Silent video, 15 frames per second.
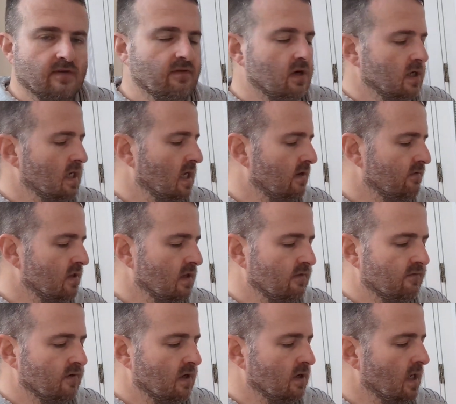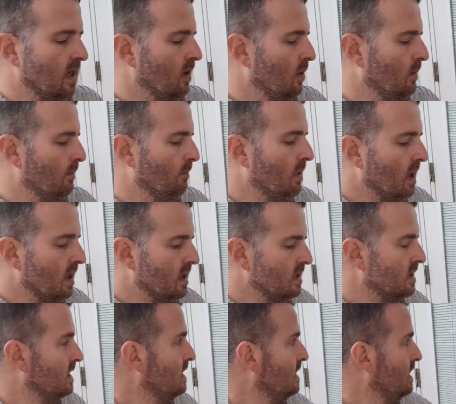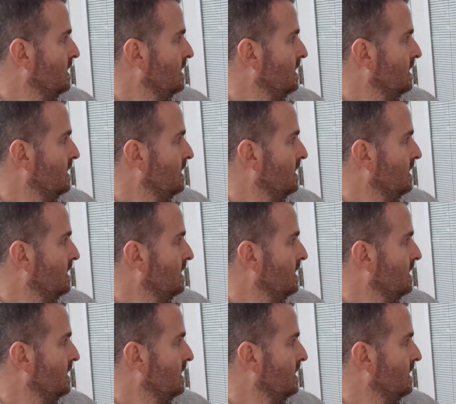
I've already got everything figured out, but